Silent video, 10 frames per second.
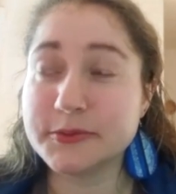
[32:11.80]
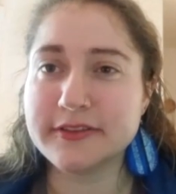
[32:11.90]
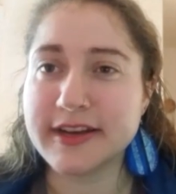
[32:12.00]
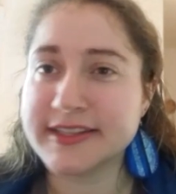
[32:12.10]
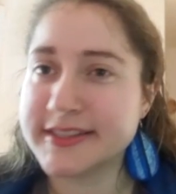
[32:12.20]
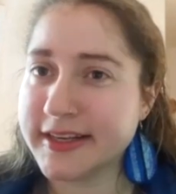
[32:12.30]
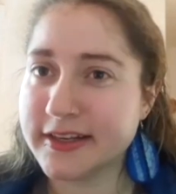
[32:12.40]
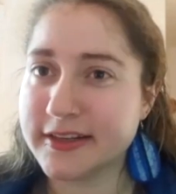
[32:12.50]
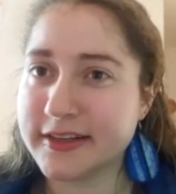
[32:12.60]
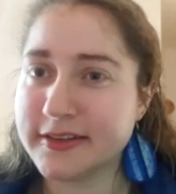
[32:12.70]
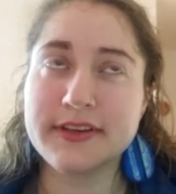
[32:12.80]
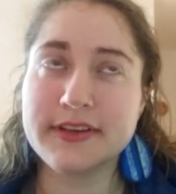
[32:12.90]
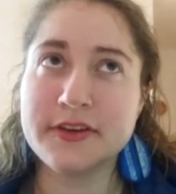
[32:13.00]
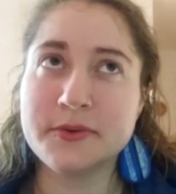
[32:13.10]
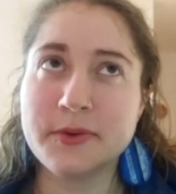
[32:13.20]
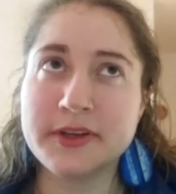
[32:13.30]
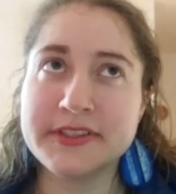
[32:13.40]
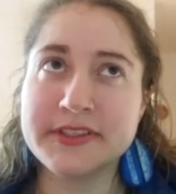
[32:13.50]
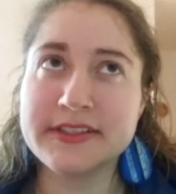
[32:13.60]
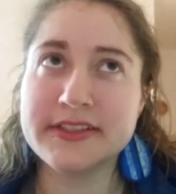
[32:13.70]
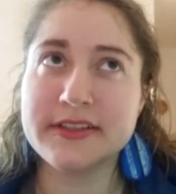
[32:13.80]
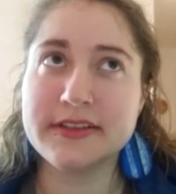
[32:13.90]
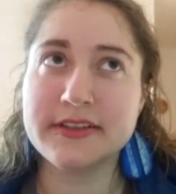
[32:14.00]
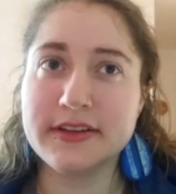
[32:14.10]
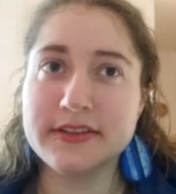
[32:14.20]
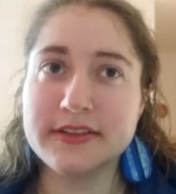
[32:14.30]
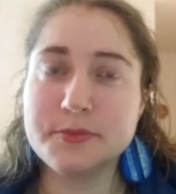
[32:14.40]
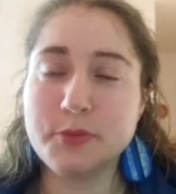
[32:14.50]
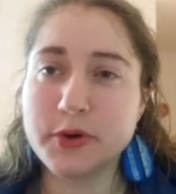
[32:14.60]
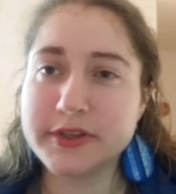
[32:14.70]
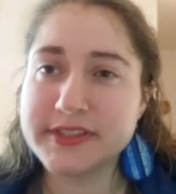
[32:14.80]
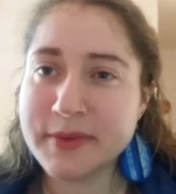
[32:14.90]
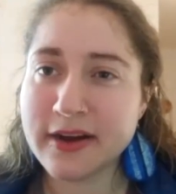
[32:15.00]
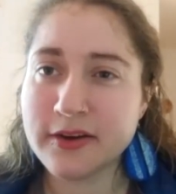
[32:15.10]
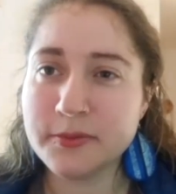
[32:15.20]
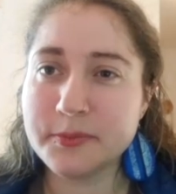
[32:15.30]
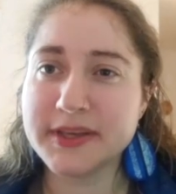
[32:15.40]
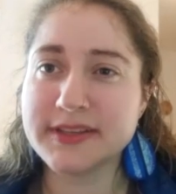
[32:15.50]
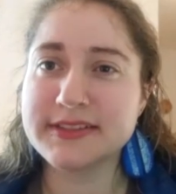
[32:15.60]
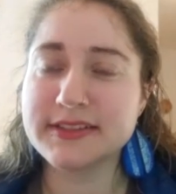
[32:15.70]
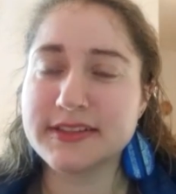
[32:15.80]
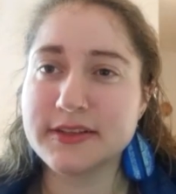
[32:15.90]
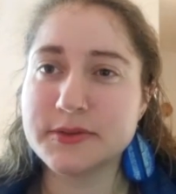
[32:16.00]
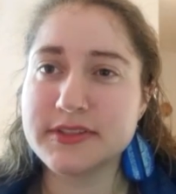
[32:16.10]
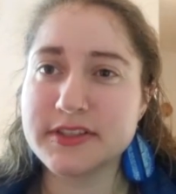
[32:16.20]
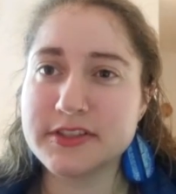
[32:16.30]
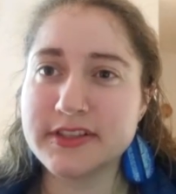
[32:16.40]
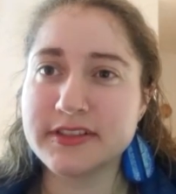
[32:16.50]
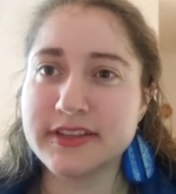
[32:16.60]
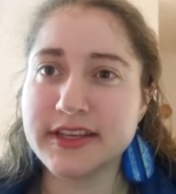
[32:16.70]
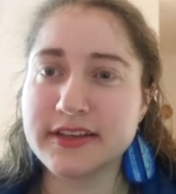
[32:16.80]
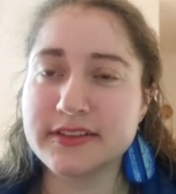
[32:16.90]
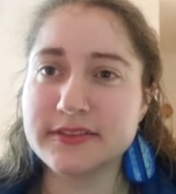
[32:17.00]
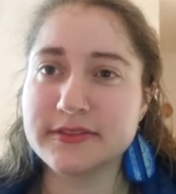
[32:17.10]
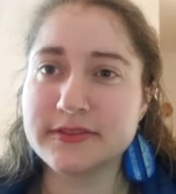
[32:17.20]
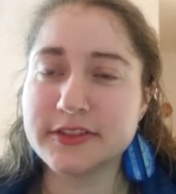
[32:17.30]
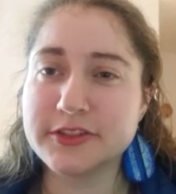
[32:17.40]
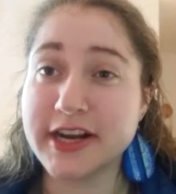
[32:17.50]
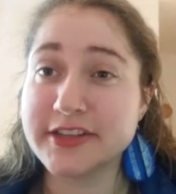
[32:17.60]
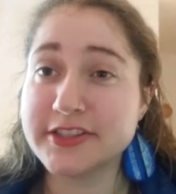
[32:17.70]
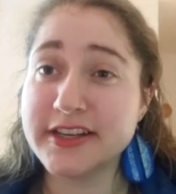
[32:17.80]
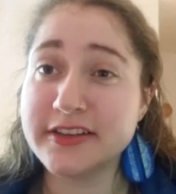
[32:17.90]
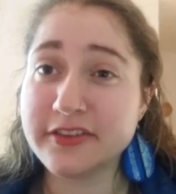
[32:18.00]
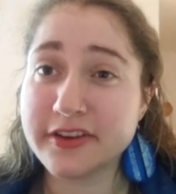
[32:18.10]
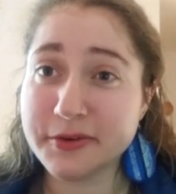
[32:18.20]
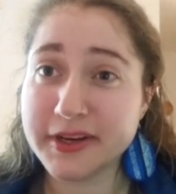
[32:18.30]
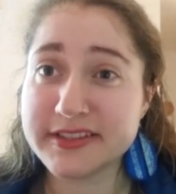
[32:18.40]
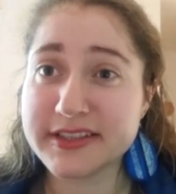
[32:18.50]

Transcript: fascinated, you know, wanting to support somehow because it was such a like tragedy in a lot of ways.